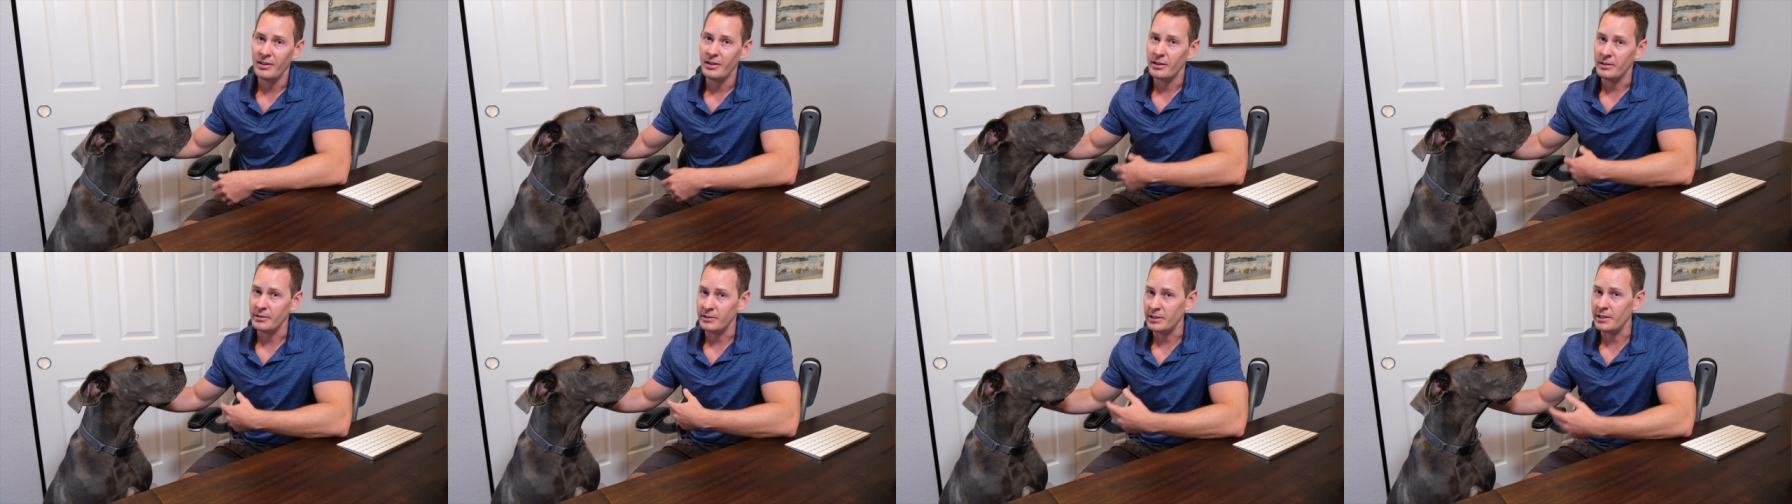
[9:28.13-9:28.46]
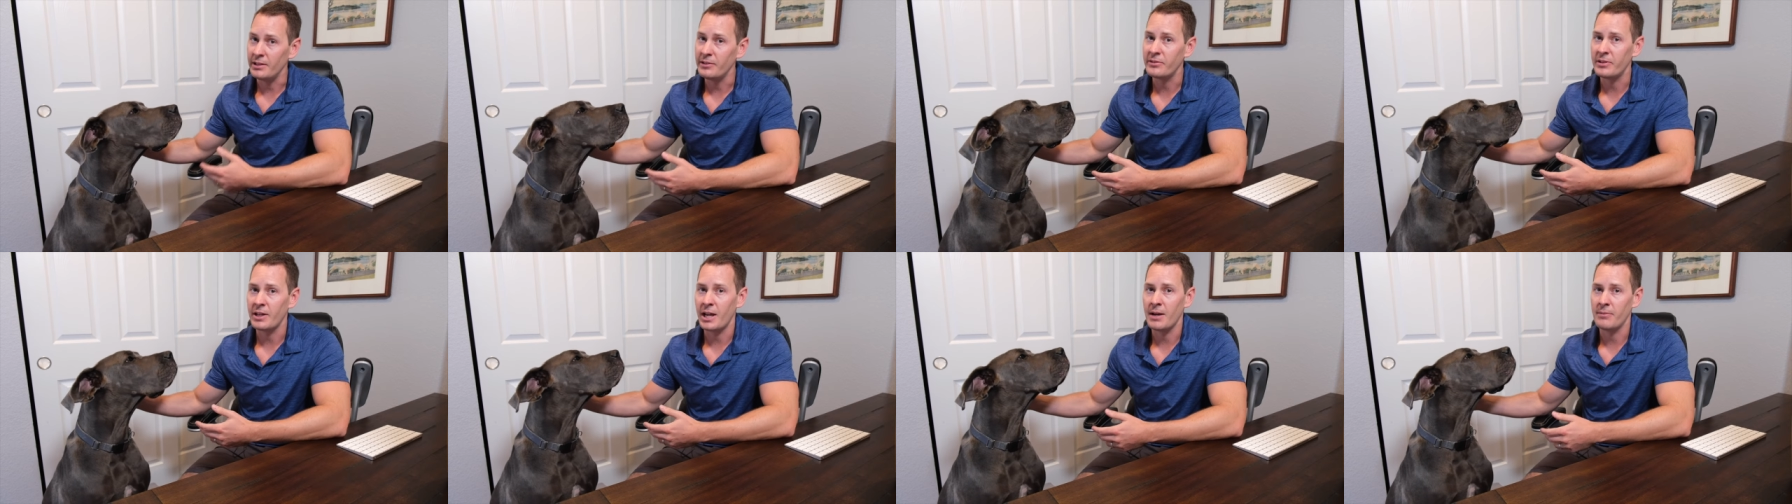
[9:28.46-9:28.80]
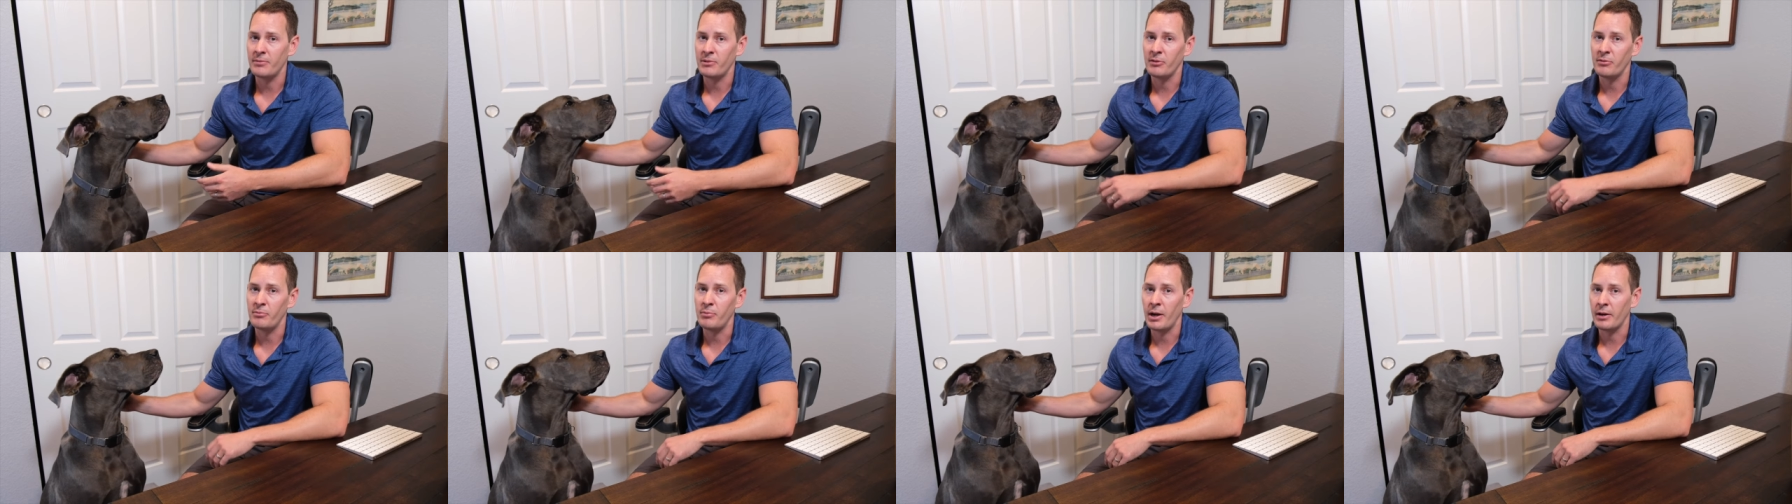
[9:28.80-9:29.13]
it needs to have
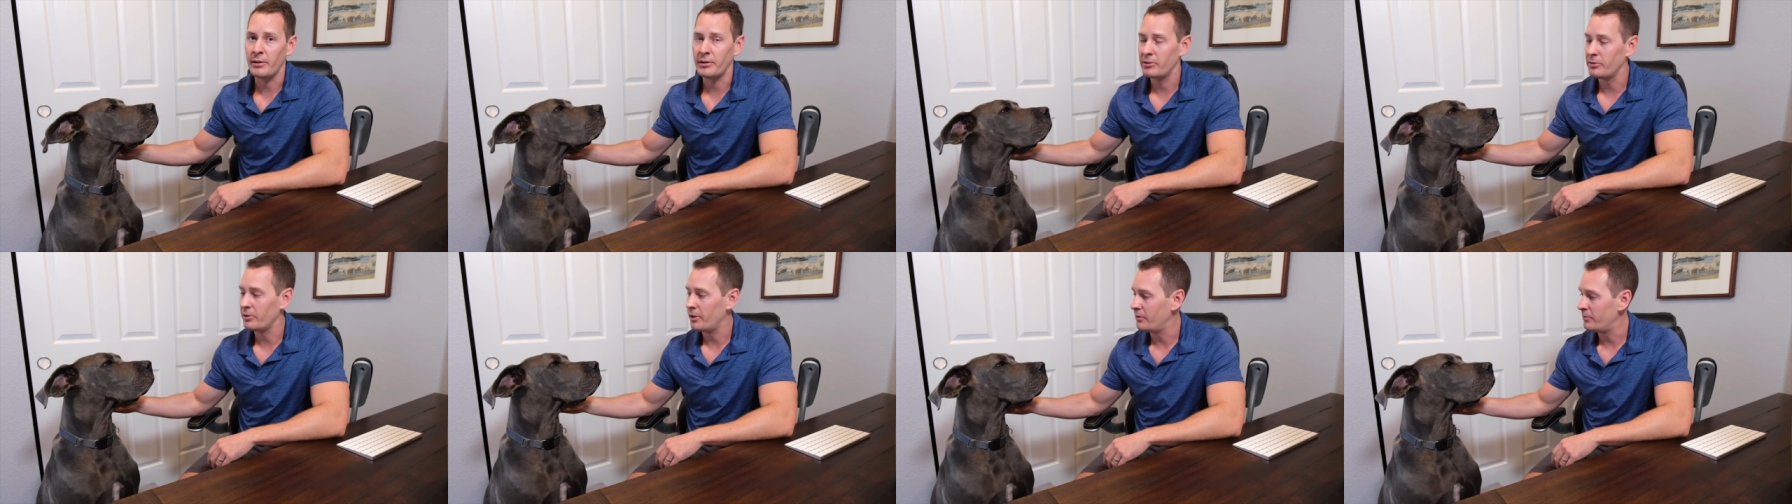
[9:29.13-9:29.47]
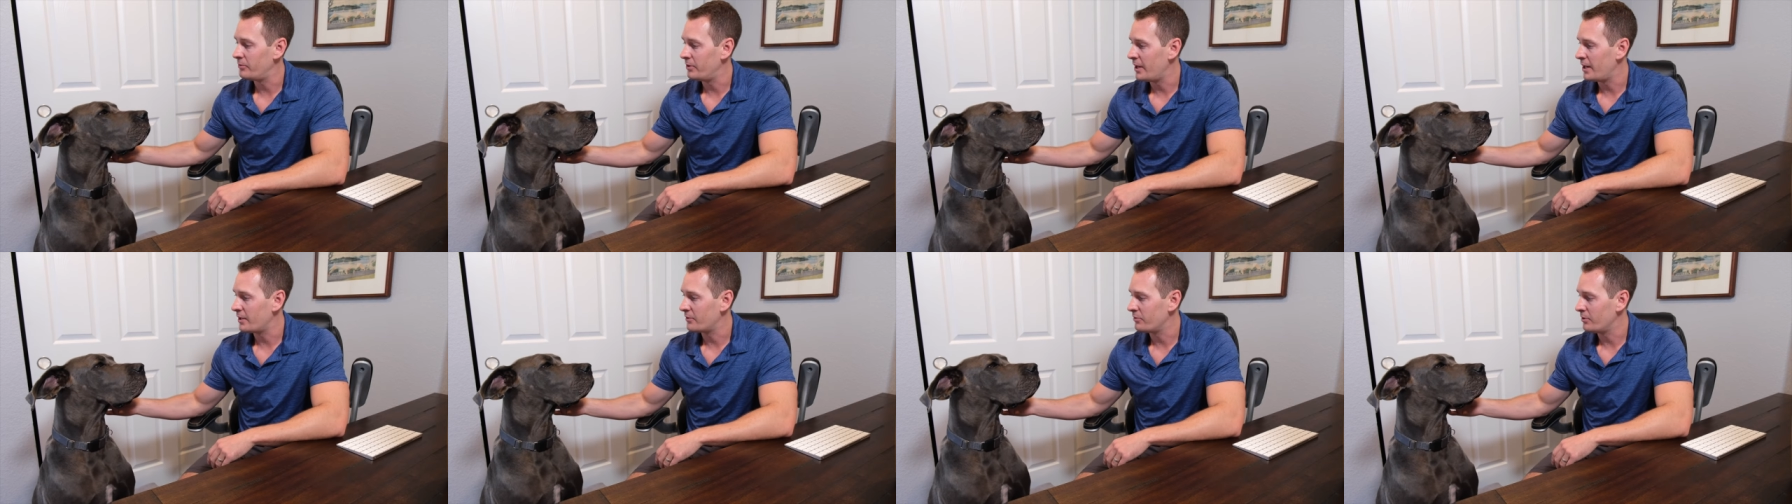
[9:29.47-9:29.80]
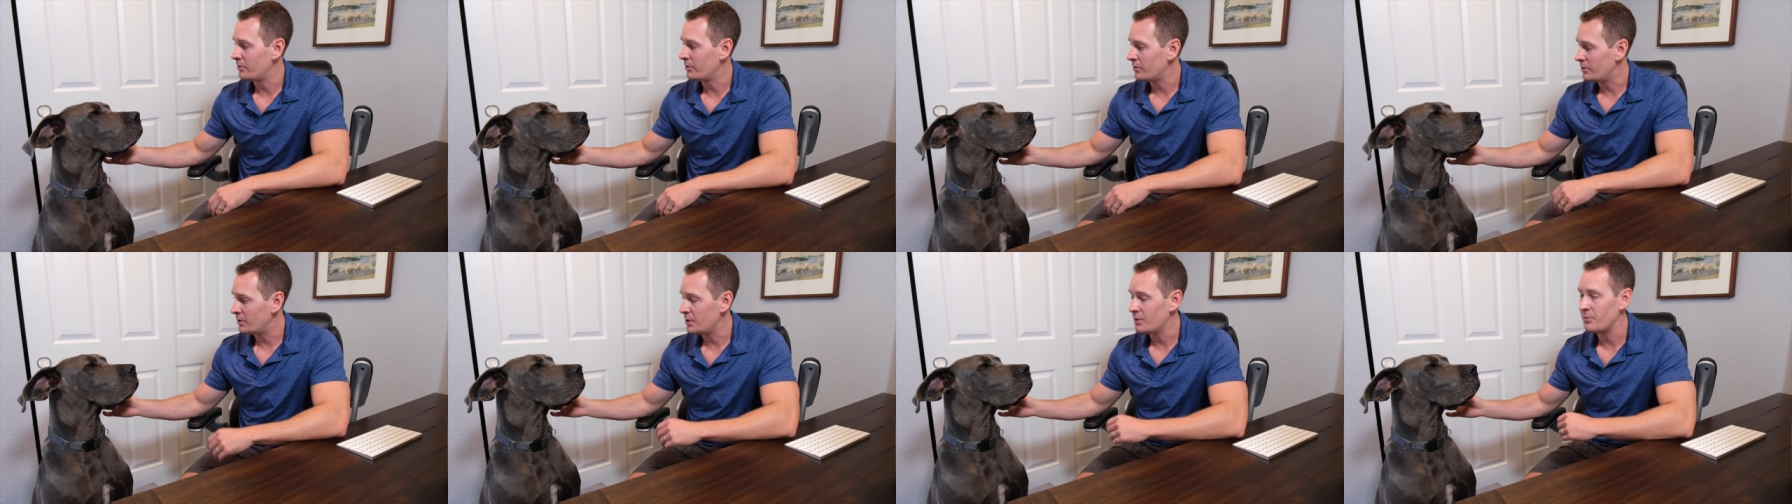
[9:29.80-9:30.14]
enough battery life to
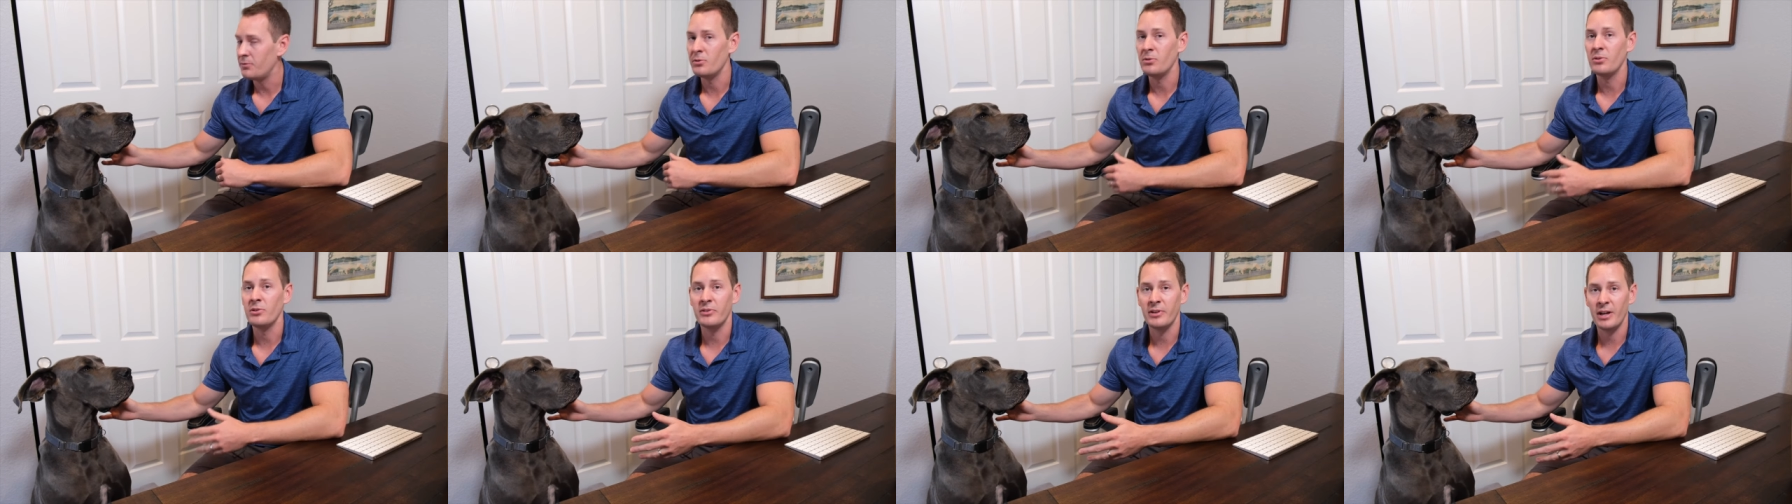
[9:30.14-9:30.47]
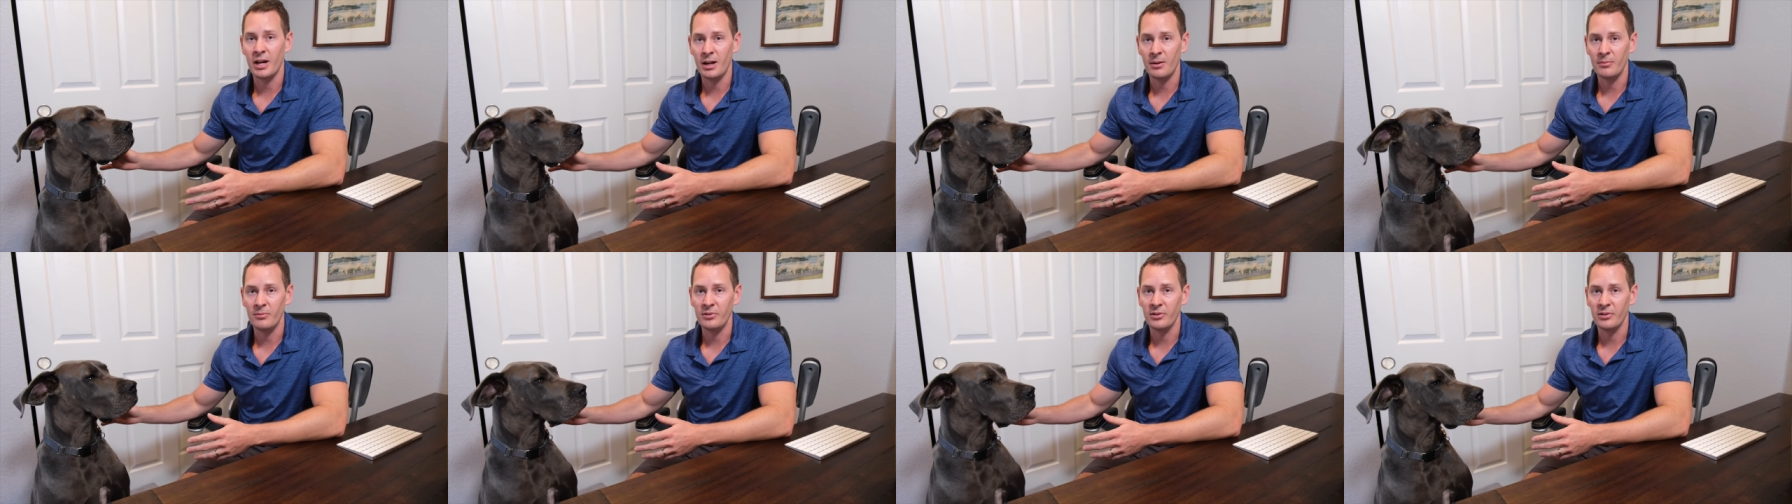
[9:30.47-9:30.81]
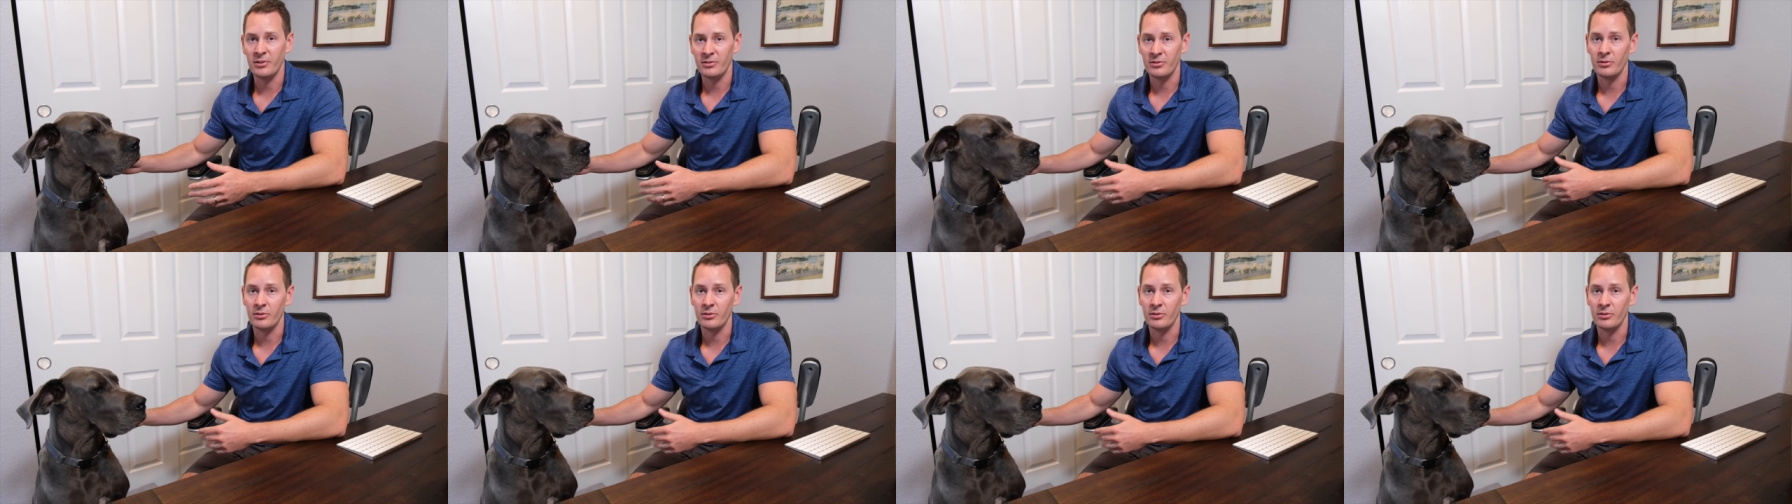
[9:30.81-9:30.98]
actually give you the time to,